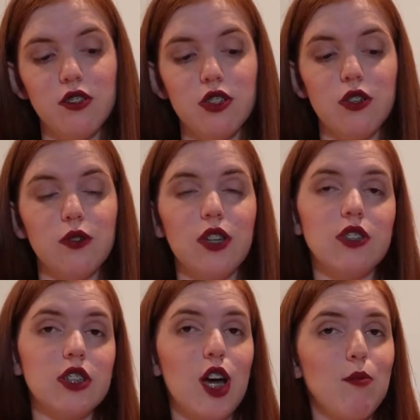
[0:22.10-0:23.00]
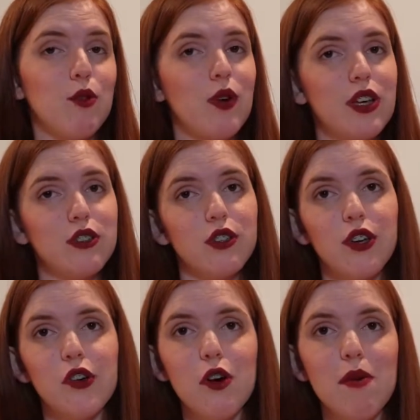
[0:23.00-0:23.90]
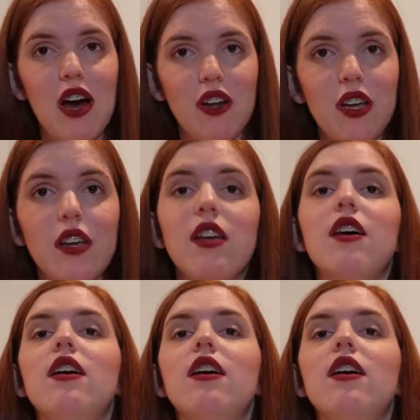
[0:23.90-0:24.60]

So there's a couple ways you can go about it.